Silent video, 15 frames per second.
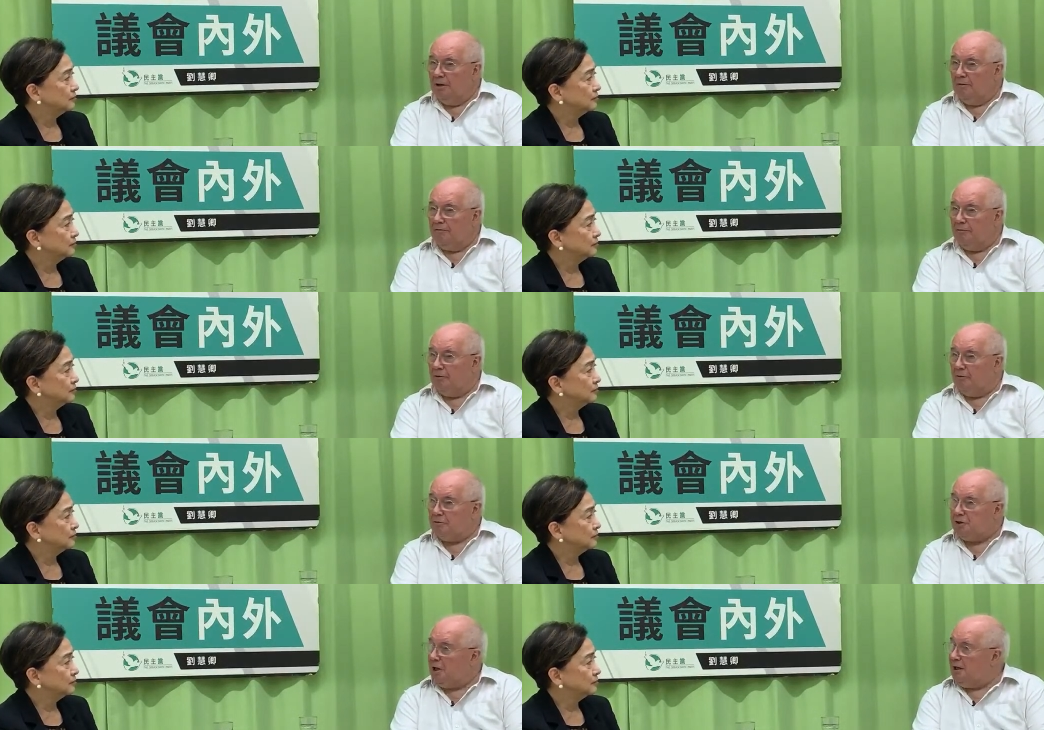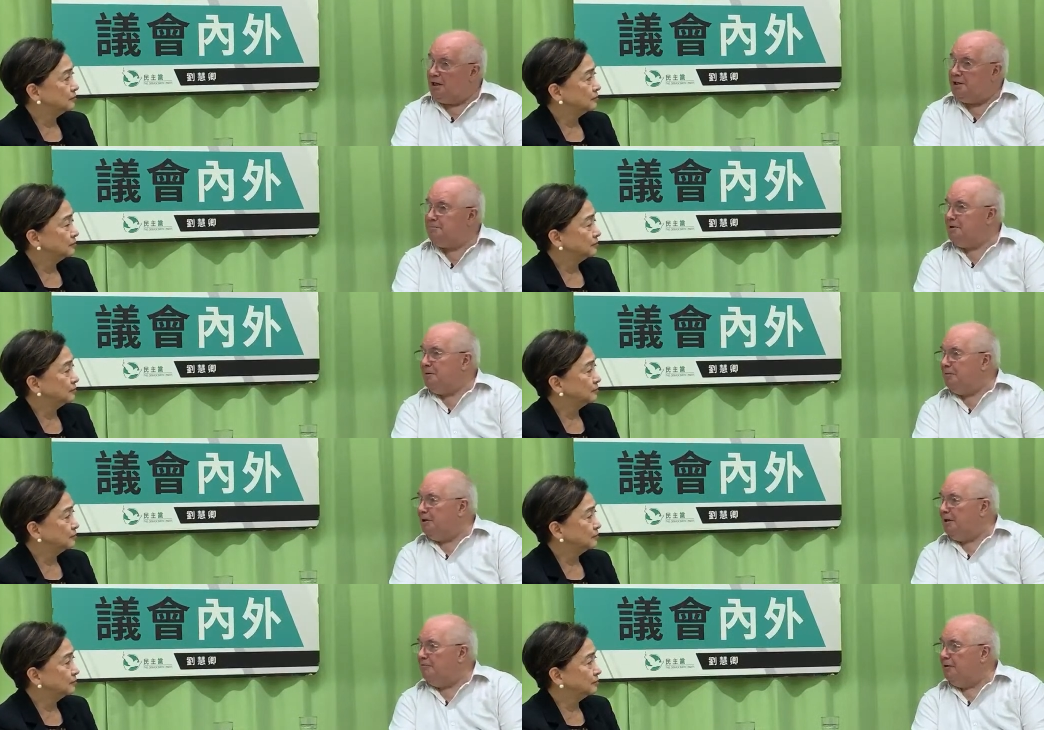Speaker 1: for Chinese
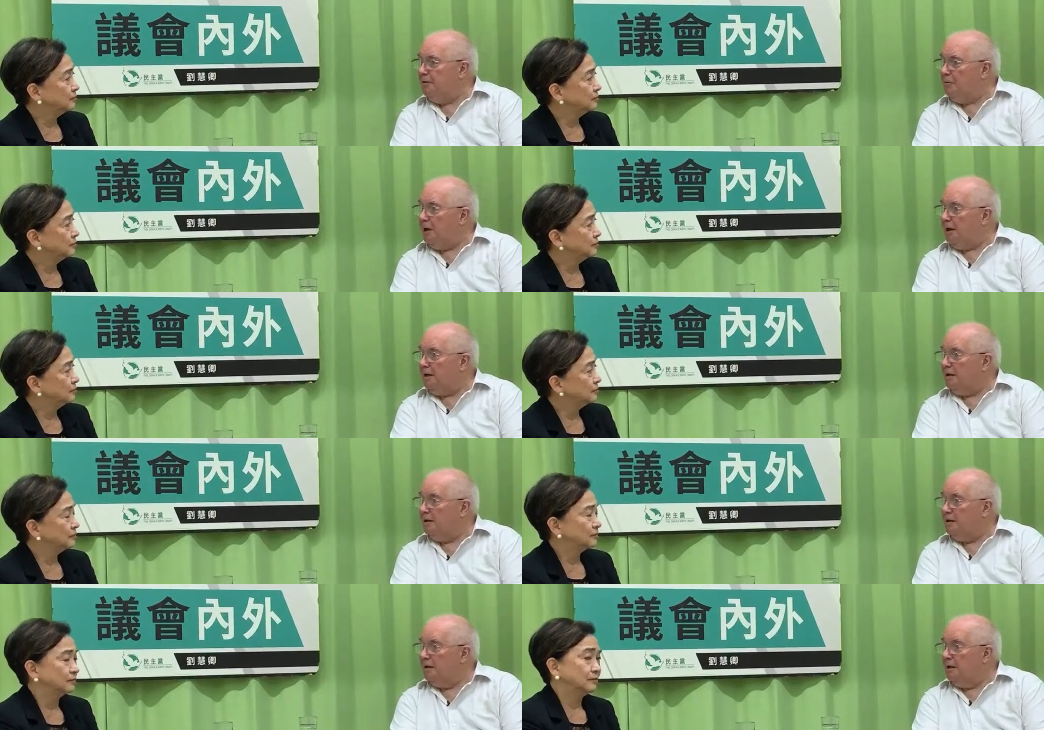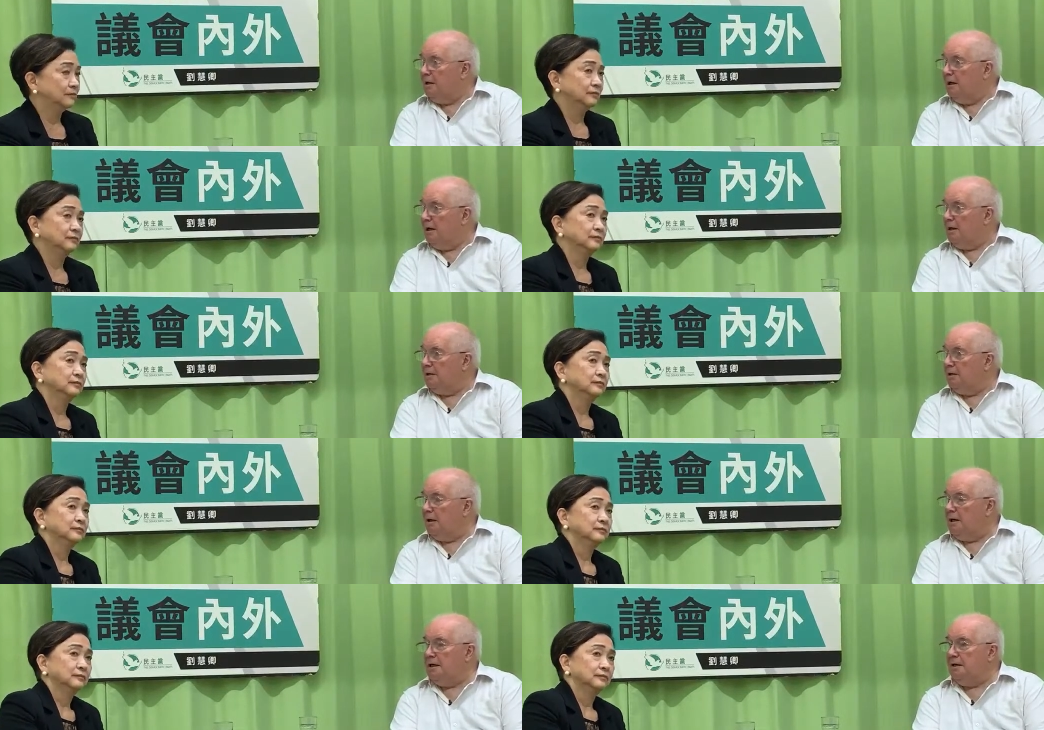people everywhere.
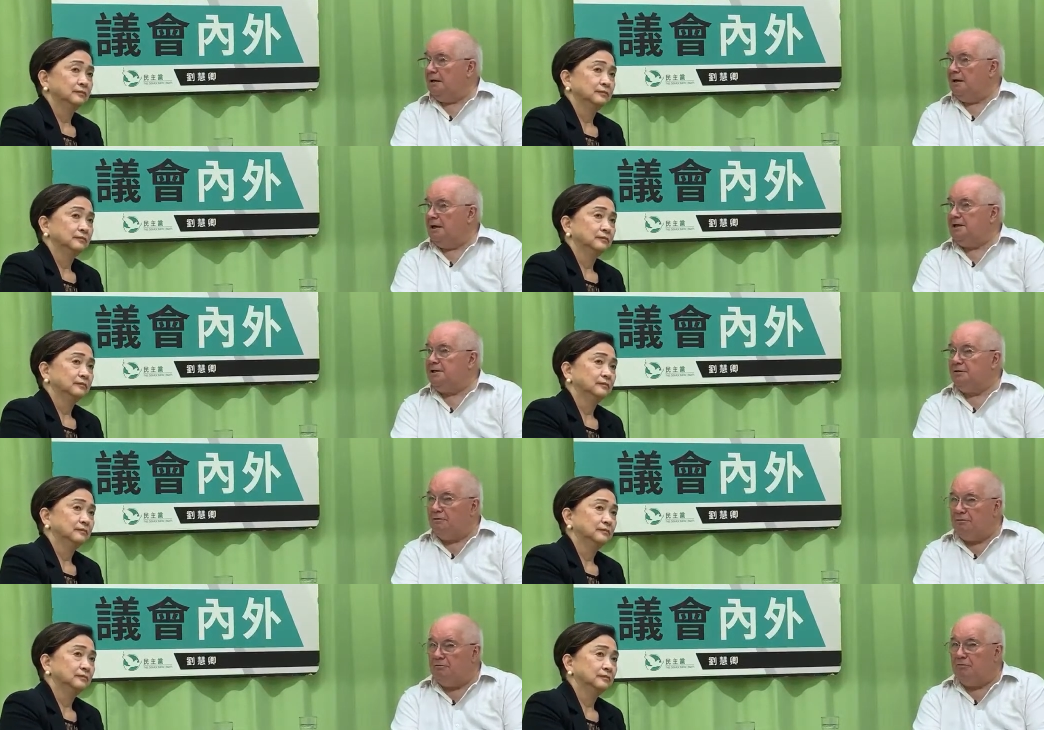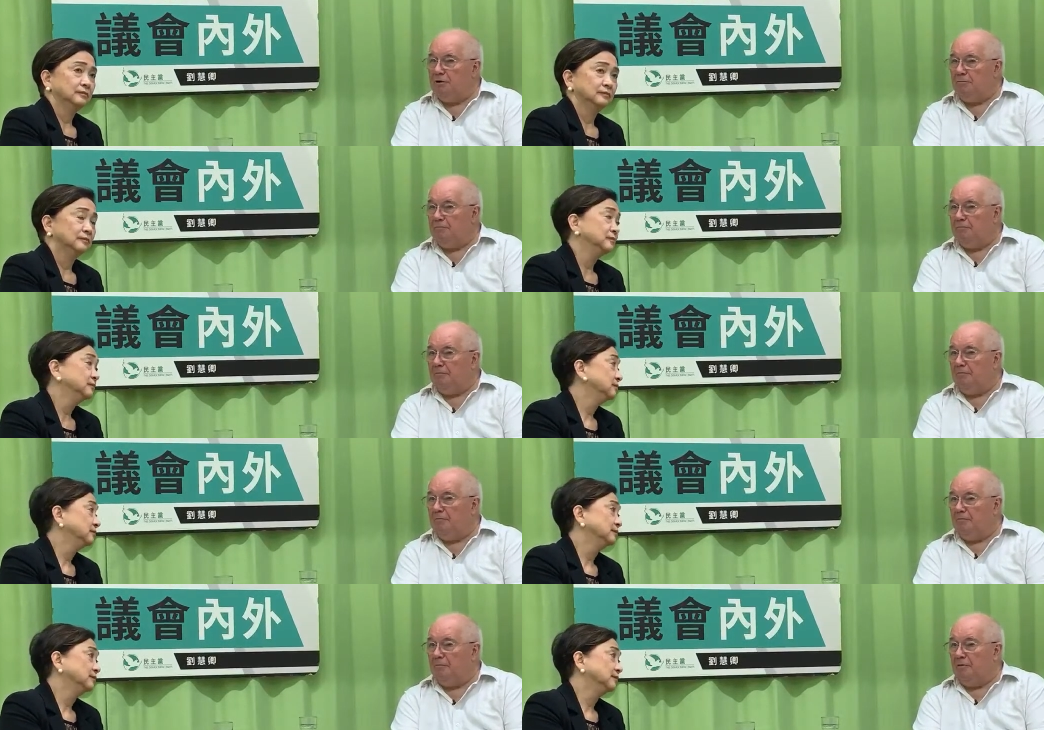And I, I do re
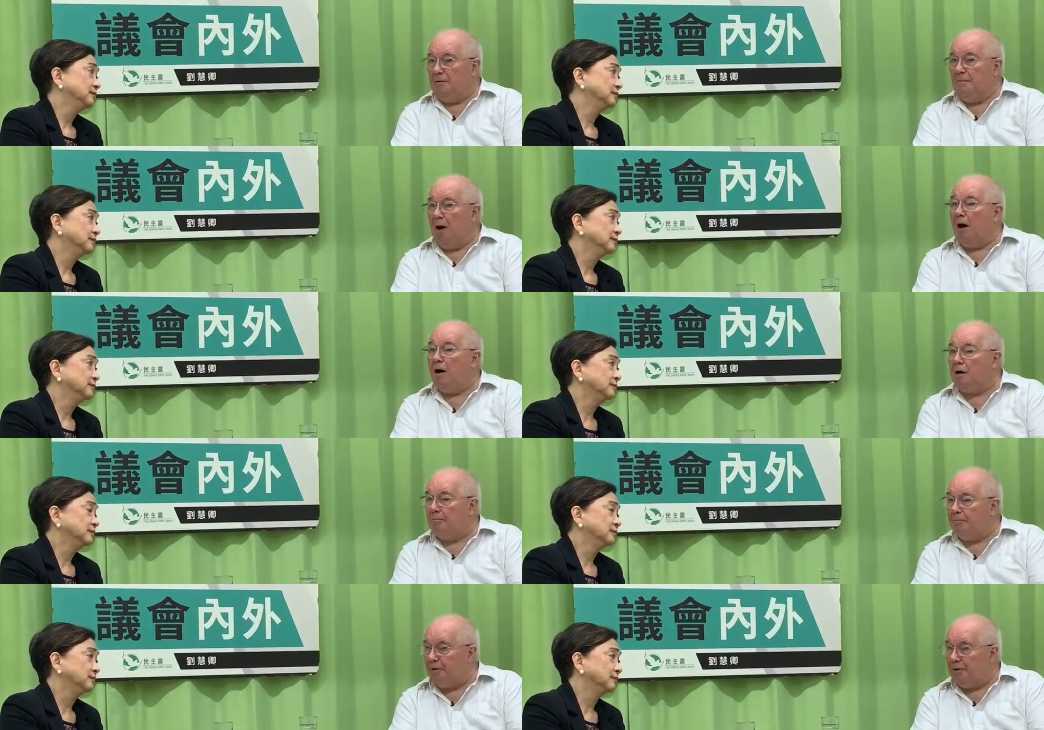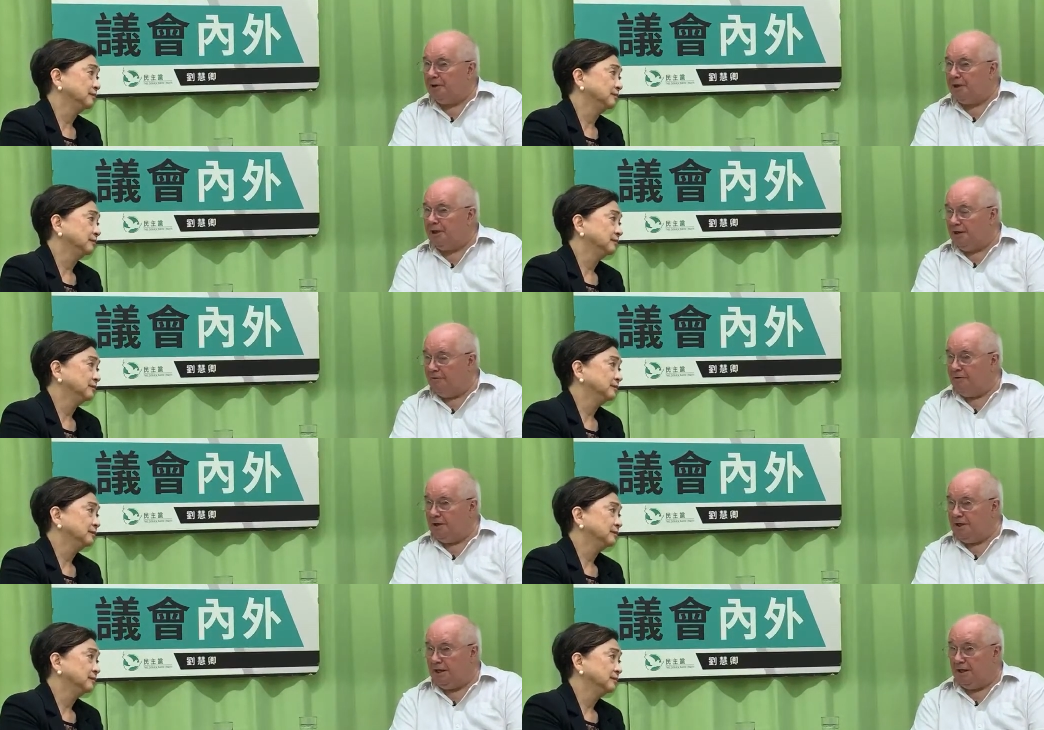remark upon it
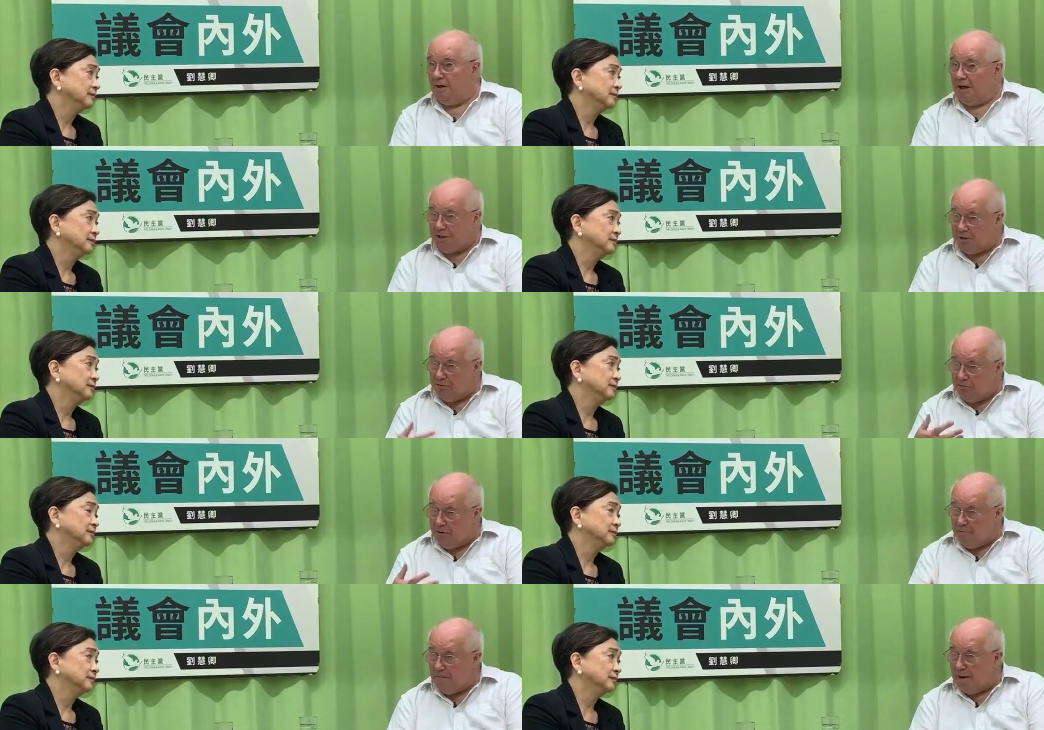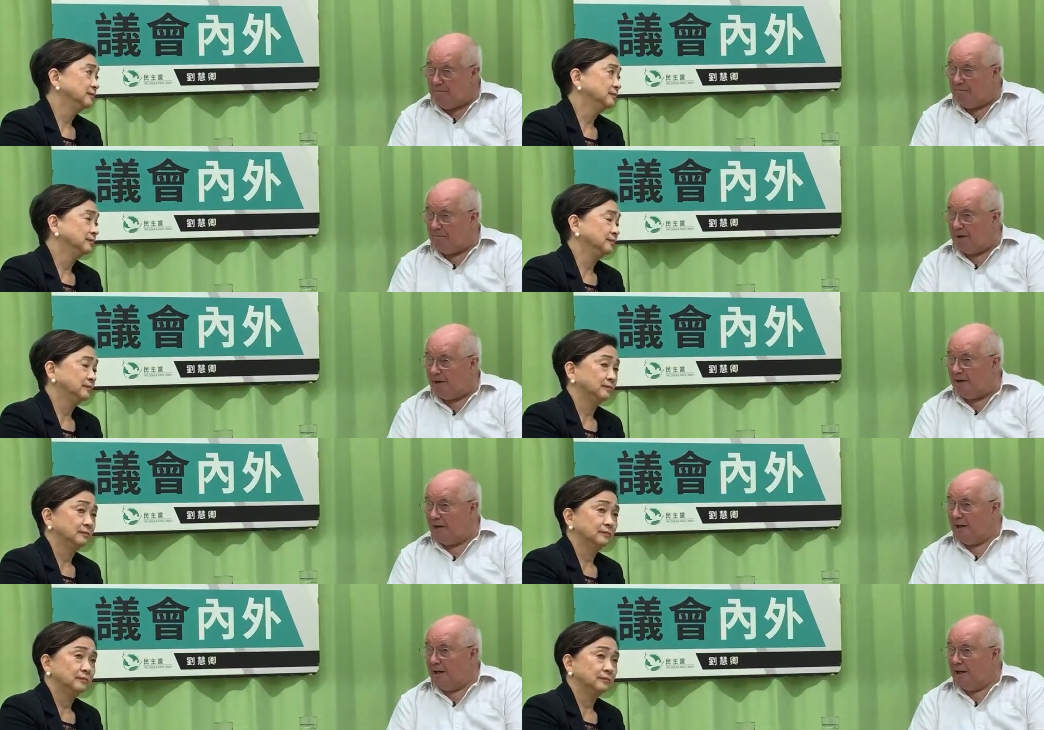every year. I do remember